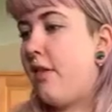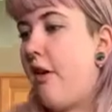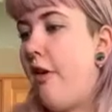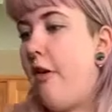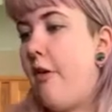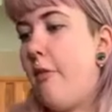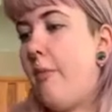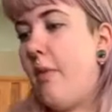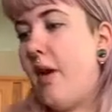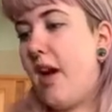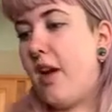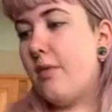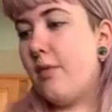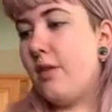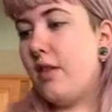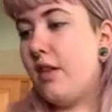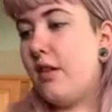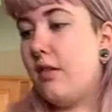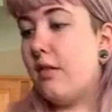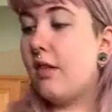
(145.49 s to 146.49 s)
I
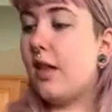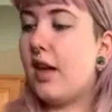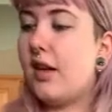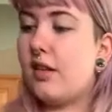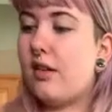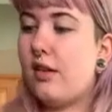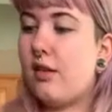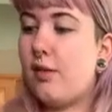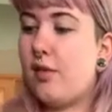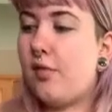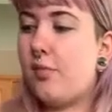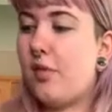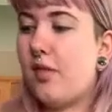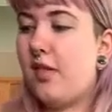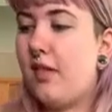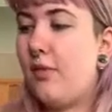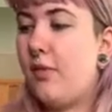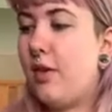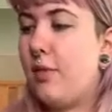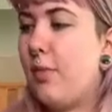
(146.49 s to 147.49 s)
really don't like to use
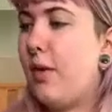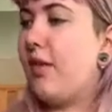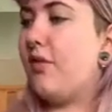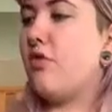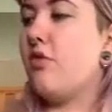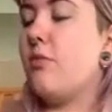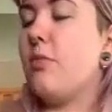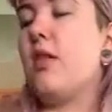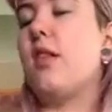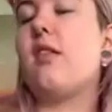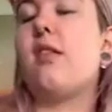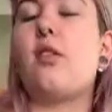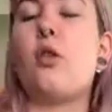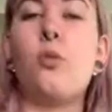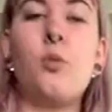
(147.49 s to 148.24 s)
specific measurements though,